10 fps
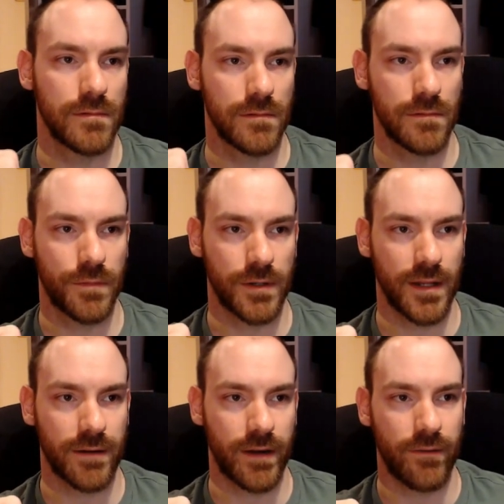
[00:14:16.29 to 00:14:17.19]
putting it
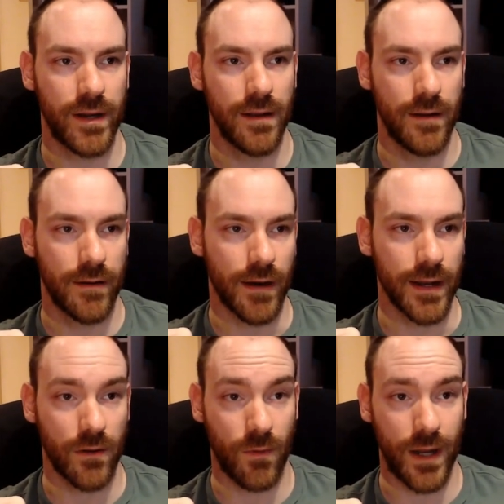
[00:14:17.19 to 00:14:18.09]
the right way. Right,
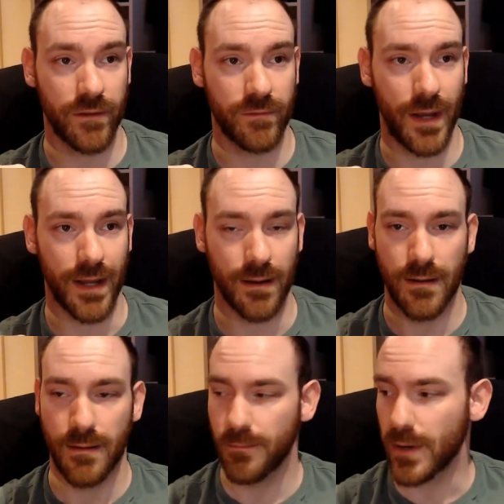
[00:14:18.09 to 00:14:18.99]
The Way of Men
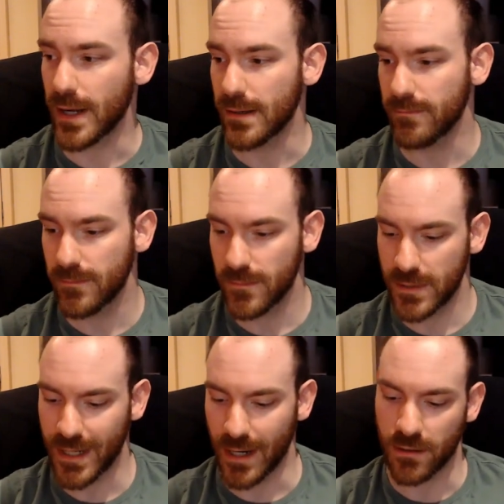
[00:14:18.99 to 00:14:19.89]
by
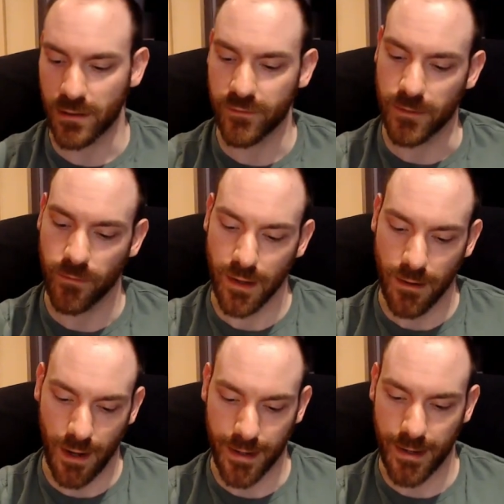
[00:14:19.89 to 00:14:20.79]
Jack Donovan.
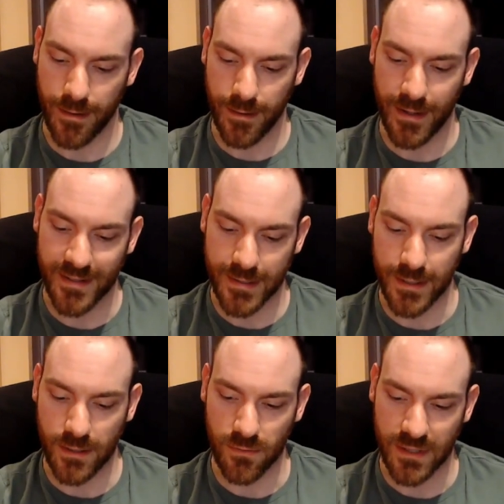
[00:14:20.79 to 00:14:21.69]
And in this, he
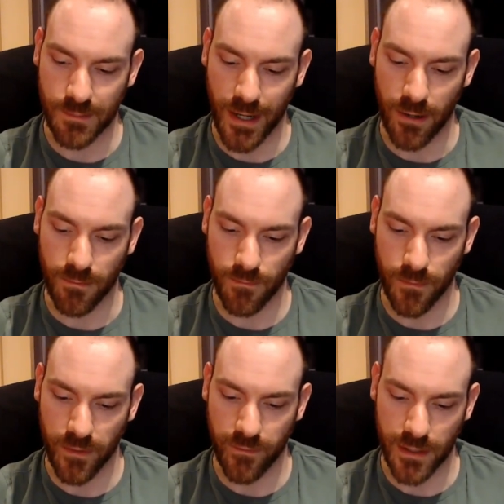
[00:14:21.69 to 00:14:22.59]
talks about
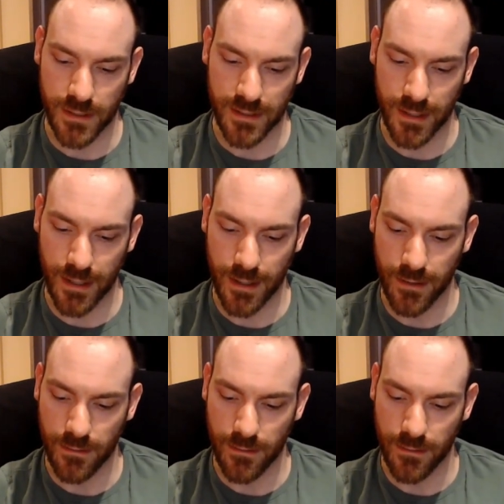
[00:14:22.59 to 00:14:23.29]
if I can just get out